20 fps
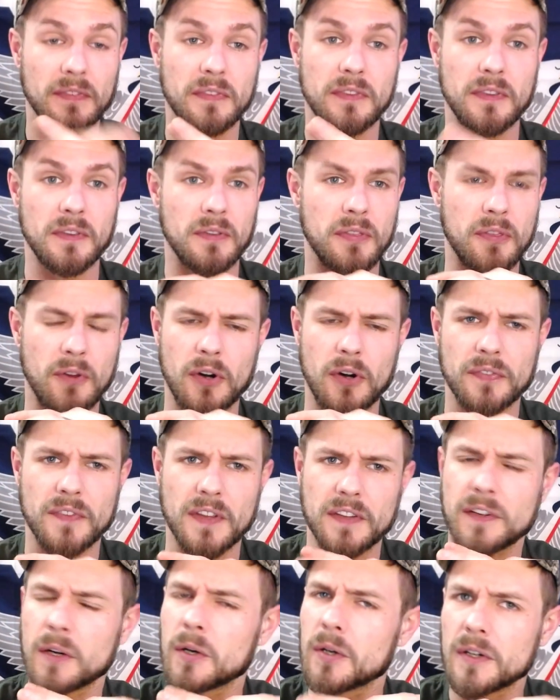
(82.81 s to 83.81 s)
the thought
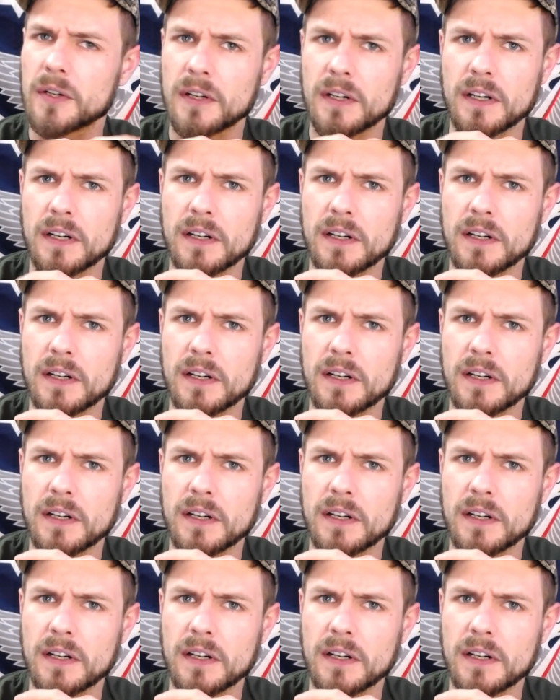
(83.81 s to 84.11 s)
that their